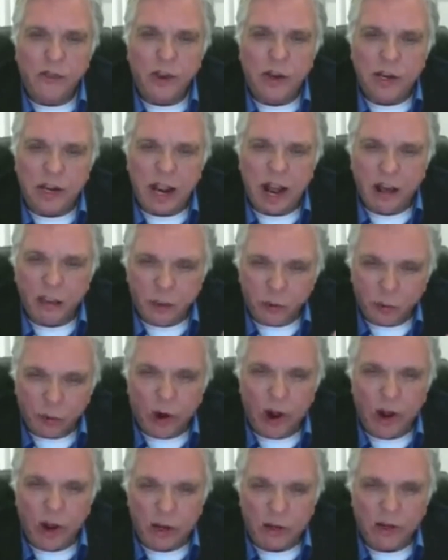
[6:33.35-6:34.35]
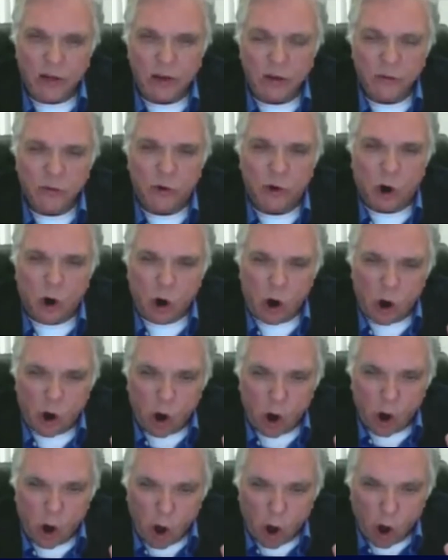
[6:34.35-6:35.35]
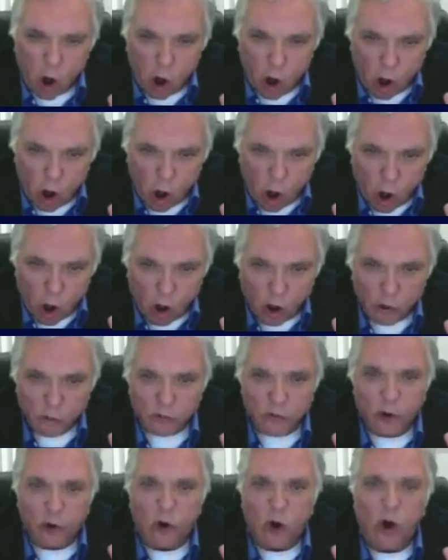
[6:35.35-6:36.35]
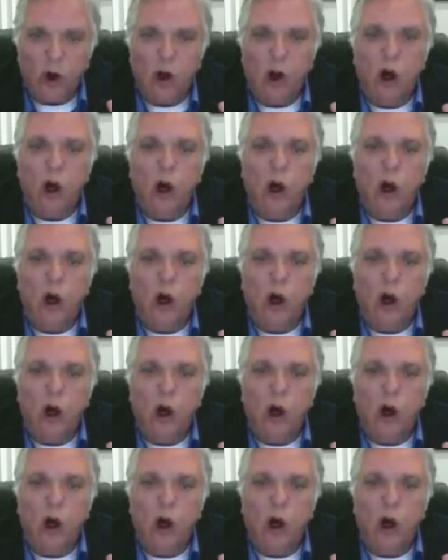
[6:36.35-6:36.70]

The death rate for for